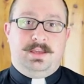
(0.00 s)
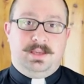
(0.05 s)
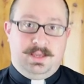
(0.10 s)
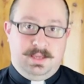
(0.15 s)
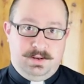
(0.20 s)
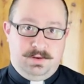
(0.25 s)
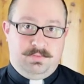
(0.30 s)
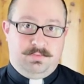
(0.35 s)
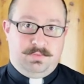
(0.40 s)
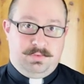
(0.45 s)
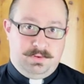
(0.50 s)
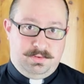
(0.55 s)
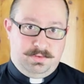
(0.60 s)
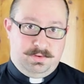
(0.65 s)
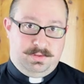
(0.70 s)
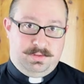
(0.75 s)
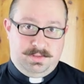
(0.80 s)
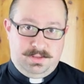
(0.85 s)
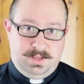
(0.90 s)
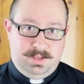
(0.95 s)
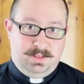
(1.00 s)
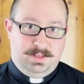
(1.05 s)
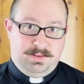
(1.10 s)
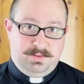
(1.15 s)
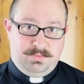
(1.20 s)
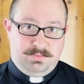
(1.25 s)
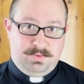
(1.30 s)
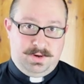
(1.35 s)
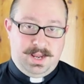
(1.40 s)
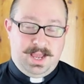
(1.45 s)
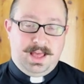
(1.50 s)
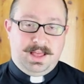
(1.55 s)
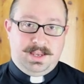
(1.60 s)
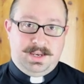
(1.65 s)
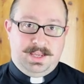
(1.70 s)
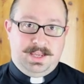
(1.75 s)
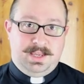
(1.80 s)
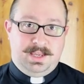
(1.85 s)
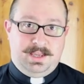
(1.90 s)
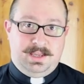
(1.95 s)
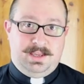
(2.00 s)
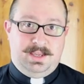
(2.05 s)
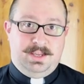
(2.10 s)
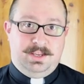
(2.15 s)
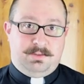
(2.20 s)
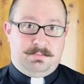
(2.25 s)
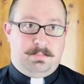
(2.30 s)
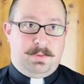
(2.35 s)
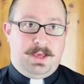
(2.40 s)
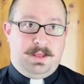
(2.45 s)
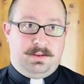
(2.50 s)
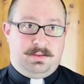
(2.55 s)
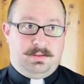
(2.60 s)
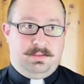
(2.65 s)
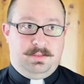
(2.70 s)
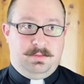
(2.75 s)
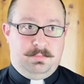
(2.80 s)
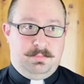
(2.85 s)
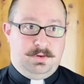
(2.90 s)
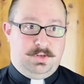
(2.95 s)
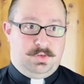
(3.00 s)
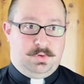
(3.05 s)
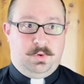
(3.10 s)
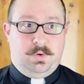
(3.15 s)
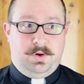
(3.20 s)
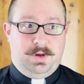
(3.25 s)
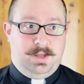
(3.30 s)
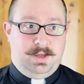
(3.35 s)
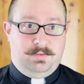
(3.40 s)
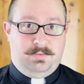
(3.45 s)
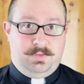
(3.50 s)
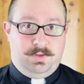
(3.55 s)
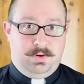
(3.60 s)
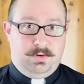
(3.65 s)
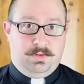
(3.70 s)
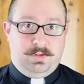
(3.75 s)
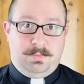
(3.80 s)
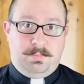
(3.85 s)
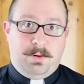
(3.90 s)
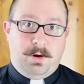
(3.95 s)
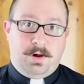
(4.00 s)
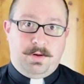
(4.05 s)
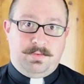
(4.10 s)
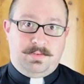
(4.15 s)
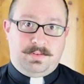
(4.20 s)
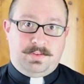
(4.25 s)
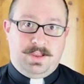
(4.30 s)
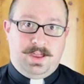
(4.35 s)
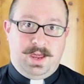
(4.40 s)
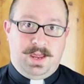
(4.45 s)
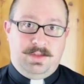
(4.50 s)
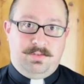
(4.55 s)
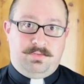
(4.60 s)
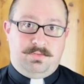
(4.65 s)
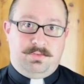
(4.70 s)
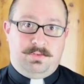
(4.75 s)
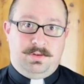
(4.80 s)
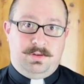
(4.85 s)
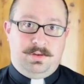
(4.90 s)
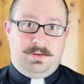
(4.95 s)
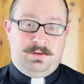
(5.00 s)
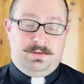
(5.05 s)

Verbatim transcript: in reality, he spent the majority of the early part of his life,